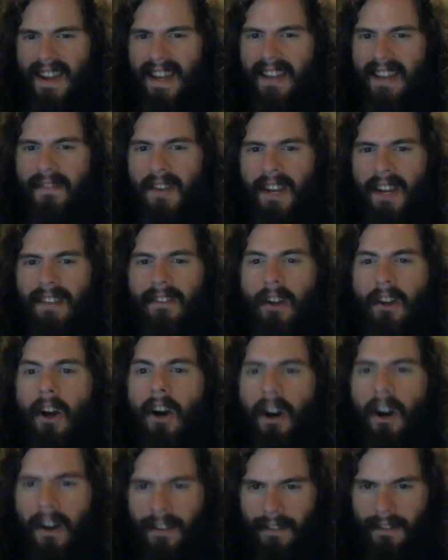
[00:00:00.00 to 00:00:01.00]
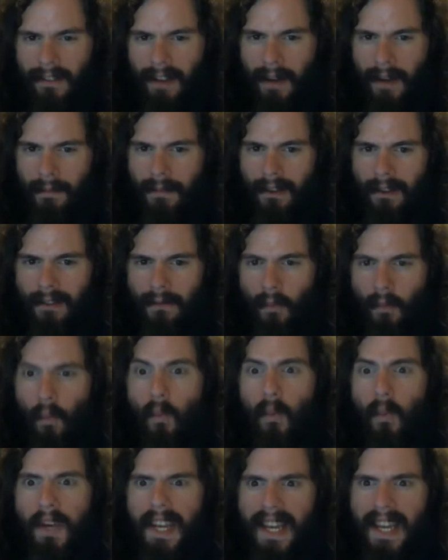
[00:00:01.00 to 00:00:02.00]
Even as a concept,
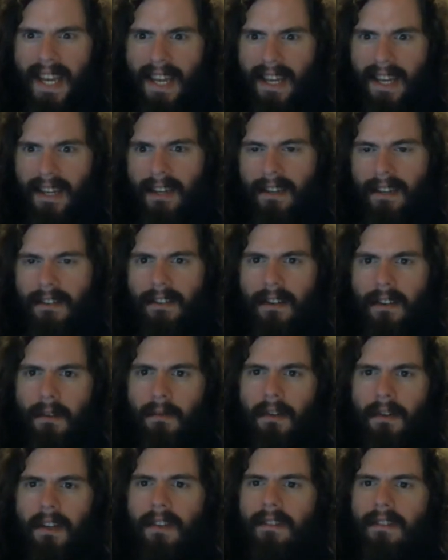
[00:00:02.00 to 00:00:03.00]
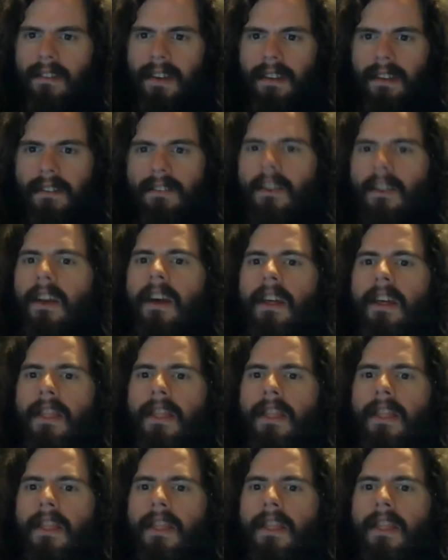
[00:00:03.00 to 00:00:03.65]
we don't exist.